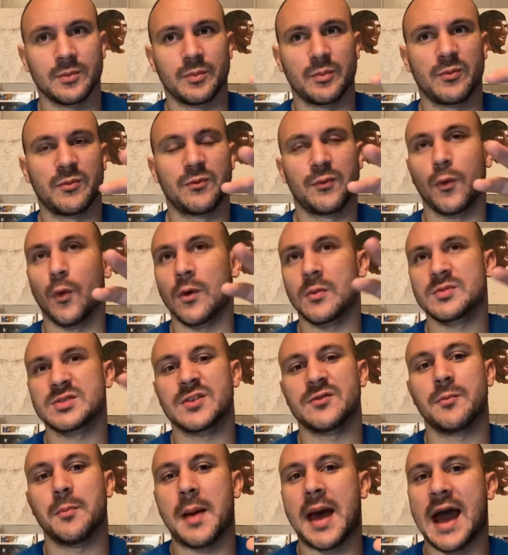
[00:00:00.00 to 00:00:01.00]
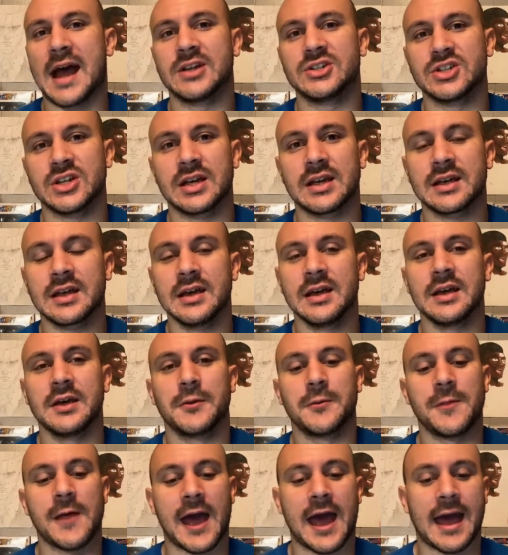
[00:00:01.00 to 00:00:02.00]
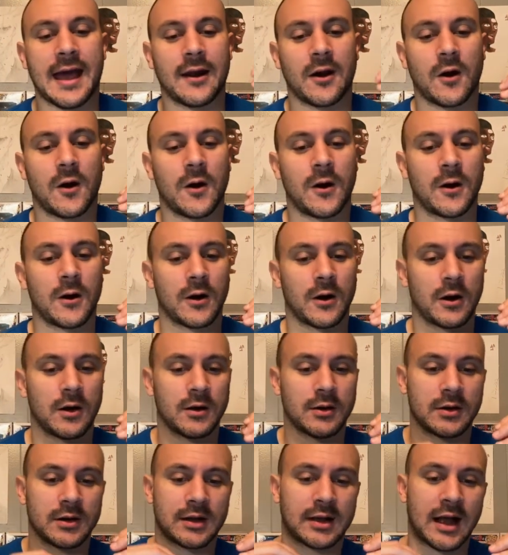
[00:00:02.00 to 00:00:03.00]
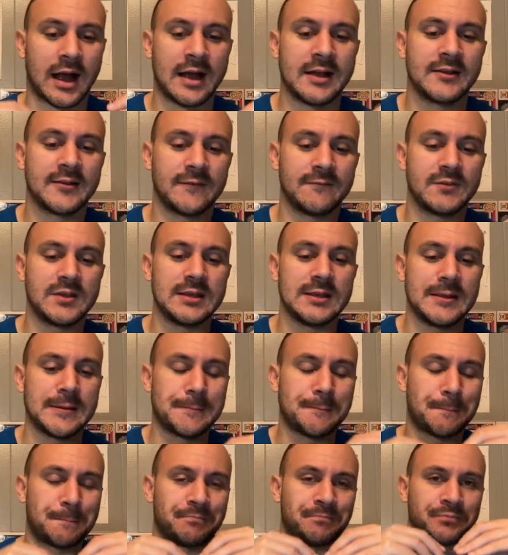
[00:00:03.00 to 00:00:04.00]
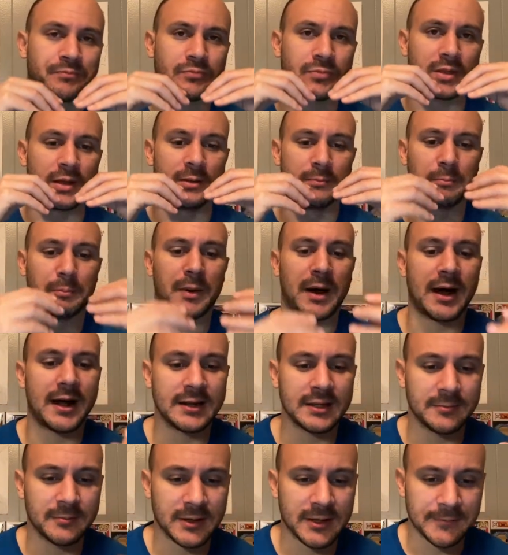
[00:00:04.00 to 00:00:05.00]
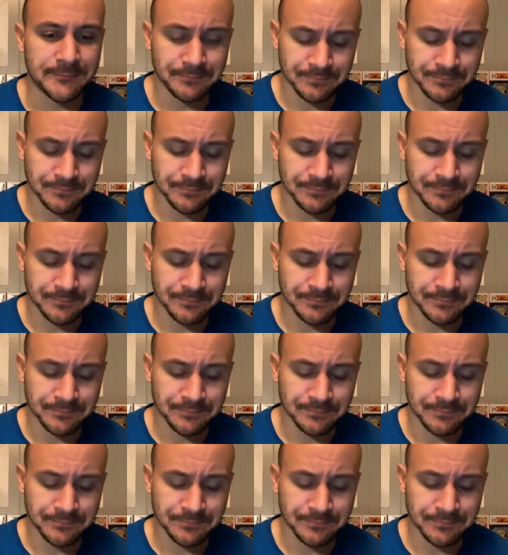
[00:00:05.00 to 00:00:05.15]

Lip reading: forms of magic that are kind of the embodiment